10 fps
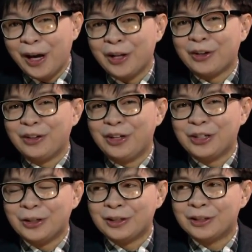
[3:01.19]
and
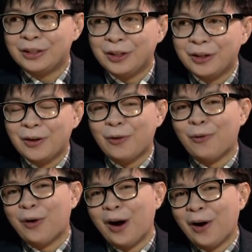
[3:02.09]
tradition is T.
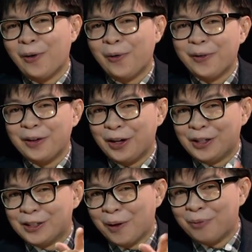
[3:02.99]
Wow, it's